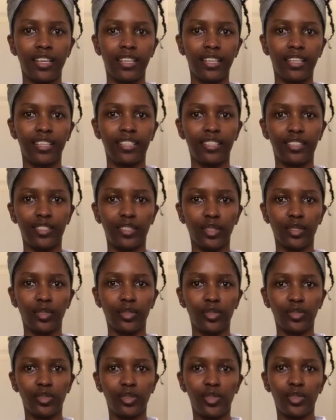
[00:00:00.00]
It's a
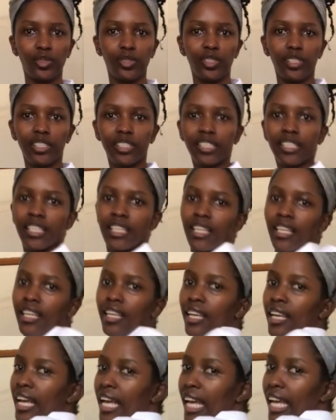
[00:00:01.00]
little shirt
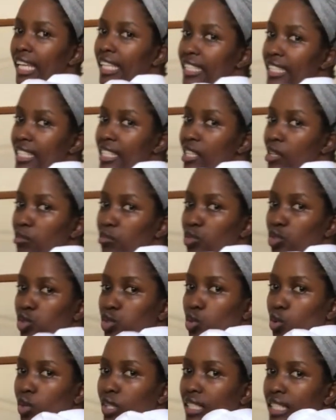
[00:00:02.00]
and some
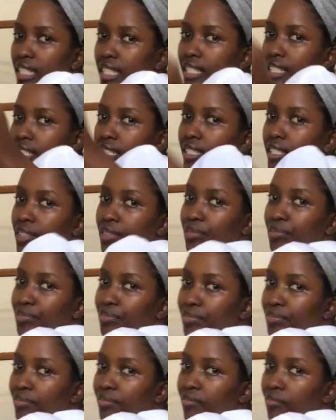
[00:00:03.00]
shorts.
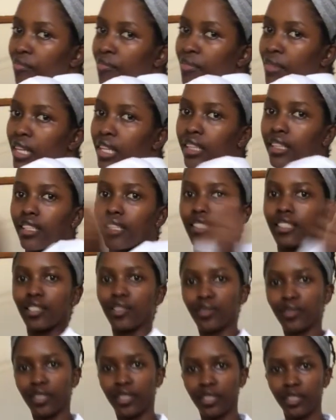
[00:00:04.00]
This is
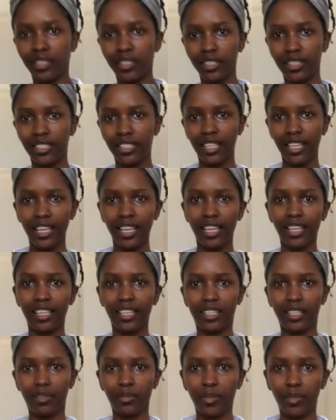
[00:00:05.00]
what it looks
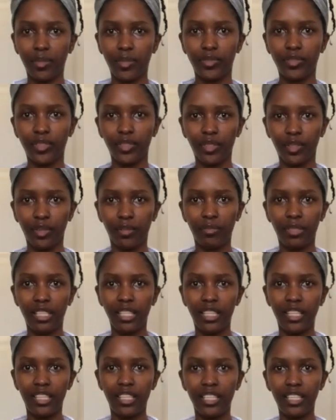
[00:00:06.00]
like. My boyfriend got me
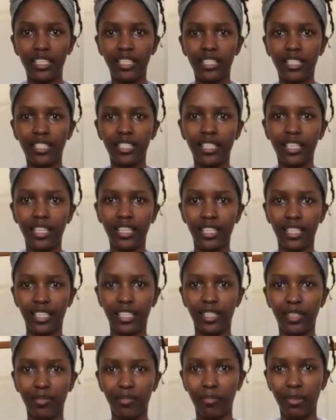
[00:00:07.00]
these
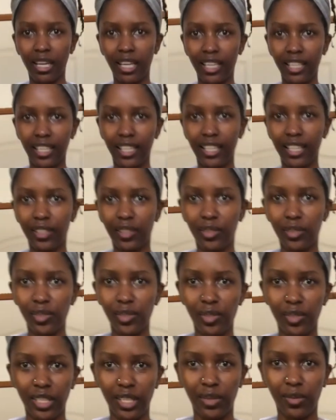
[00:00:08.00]
in black and
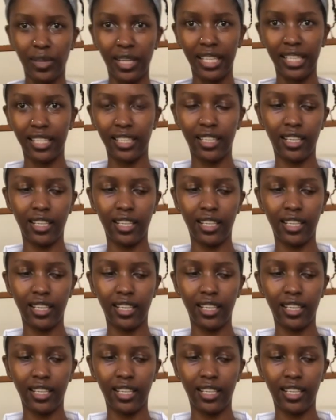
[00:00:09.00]
also in white.